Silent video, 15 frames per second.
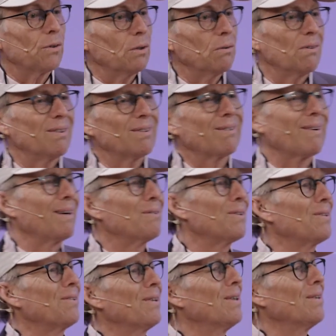too? And she goes, I was
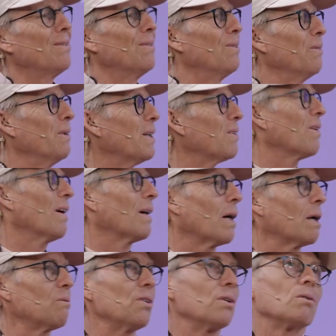just here 2 weeks ago. I
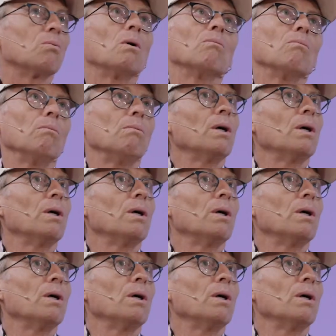got them. She goes, well,